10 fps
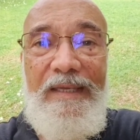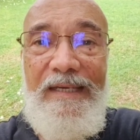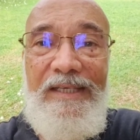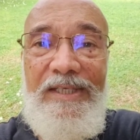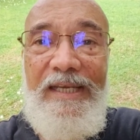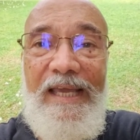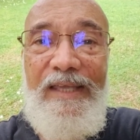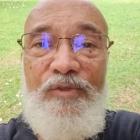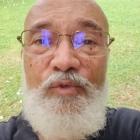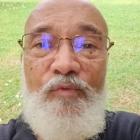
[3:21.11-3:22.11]
Initially,
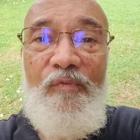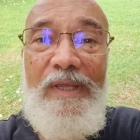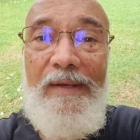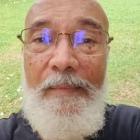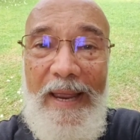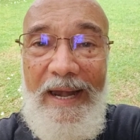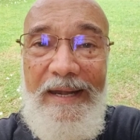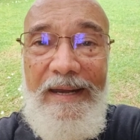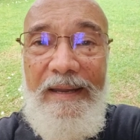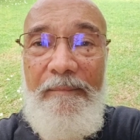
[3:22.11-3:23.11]
I used to feel bad,